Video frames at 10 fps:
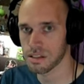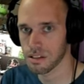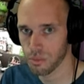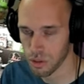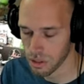to
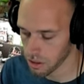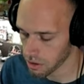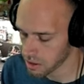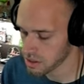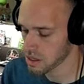similar
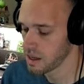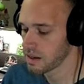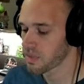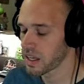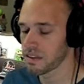cards.
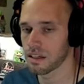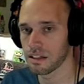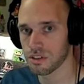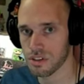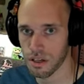And then
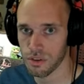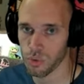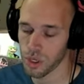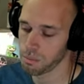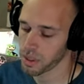here's
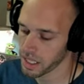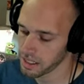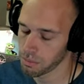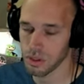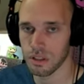another one
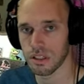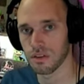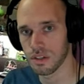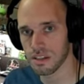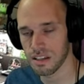
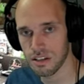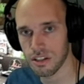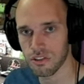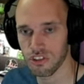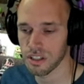playability, the
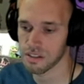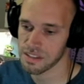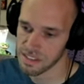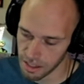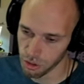TCG
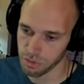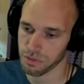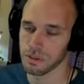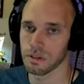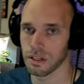itself,
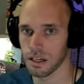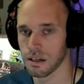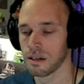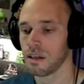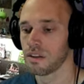
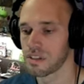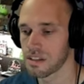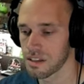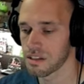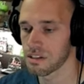okay? The
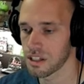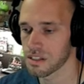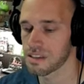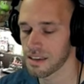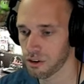TCG
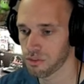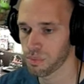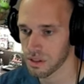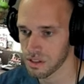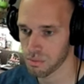itself
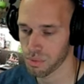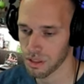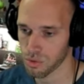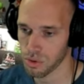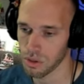plays a
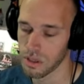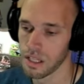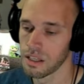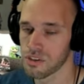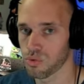big role.
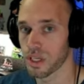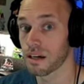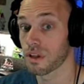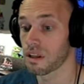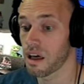So we
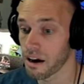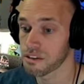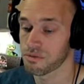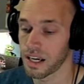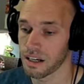have a
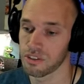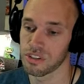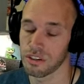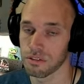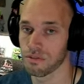lot of
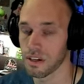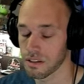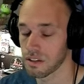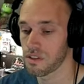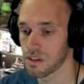factors that are
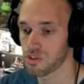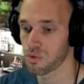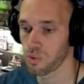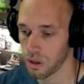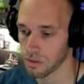affecting this
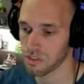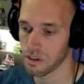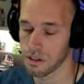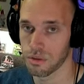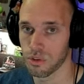Ralts
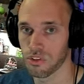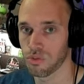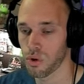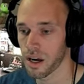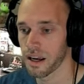card, which
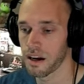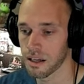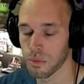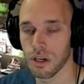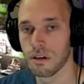is why
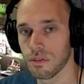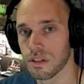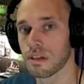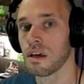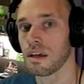I am
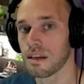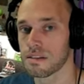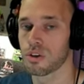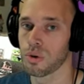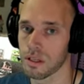confident it
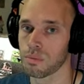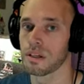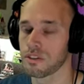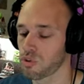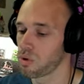is going to
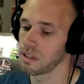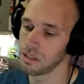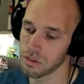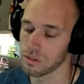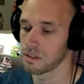be a
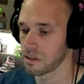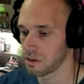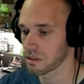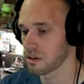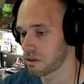$20 to
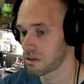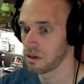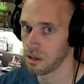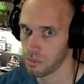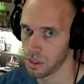$30 card
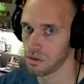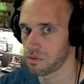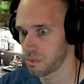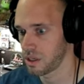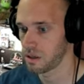a month
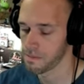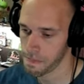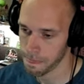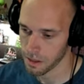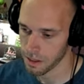from now,
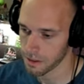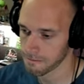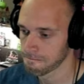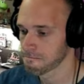okay?